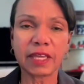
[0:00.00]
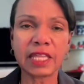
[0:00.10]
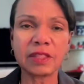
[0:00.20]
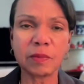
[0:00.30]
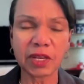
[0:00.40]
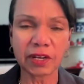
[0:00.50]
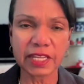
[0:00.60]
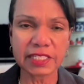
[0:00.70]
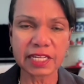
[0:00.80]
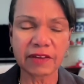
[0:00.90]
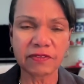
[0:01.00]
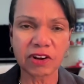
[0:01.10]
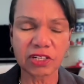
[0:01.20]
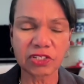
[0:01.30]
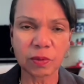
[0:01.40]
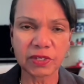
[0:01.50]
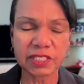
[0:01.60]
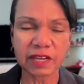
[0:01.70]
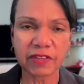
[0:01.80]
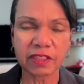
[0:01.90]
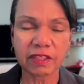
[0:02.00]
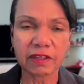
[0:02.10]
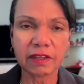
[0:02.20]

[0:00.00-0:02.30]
in the Middle East after October 7th